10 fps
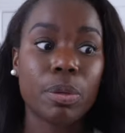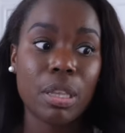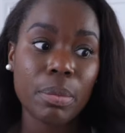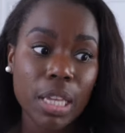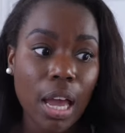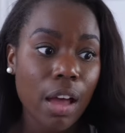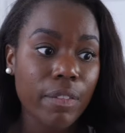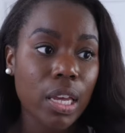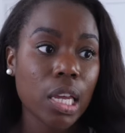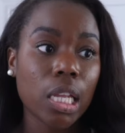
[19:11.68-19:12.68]
put them in the
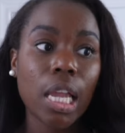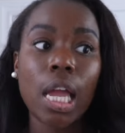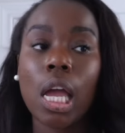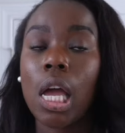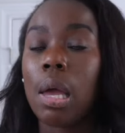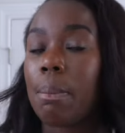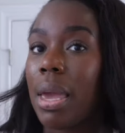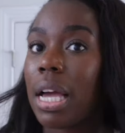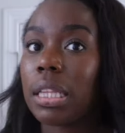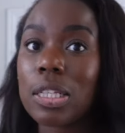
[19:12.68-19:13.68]
oven,
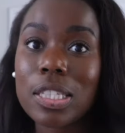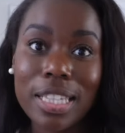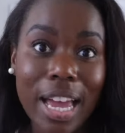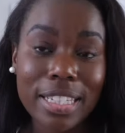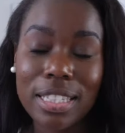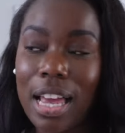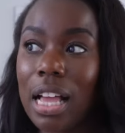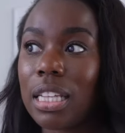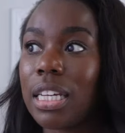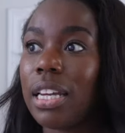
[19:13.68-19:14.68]
make a little side
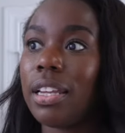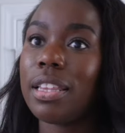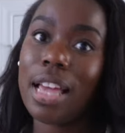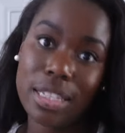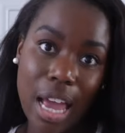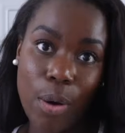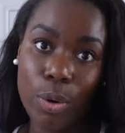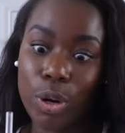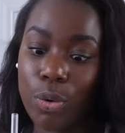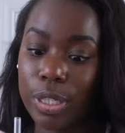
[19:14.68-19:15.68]
salad, and that's how
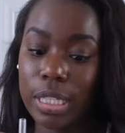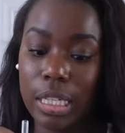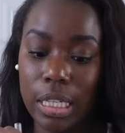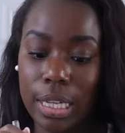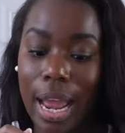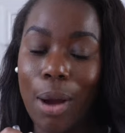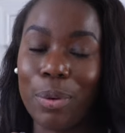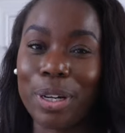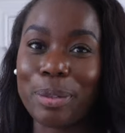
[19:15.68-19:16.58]
we're going to eat our